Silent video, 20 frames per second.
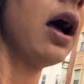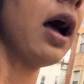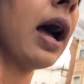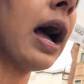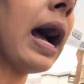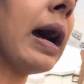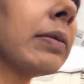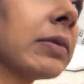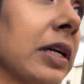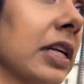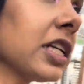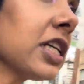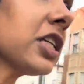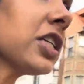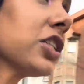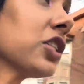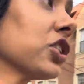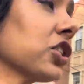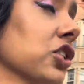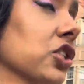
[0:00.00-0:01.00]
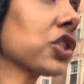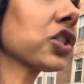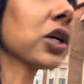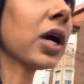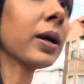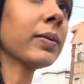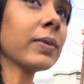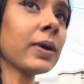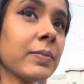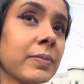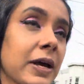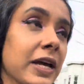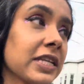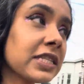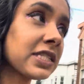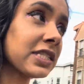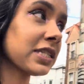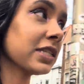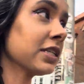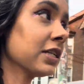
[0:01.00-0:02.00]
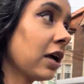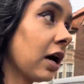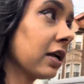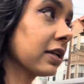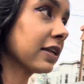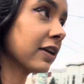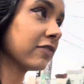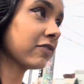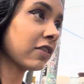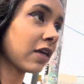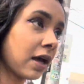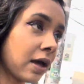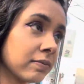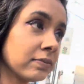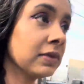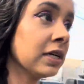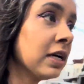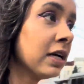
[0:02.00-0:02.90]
I'm gonna just try my best to not give them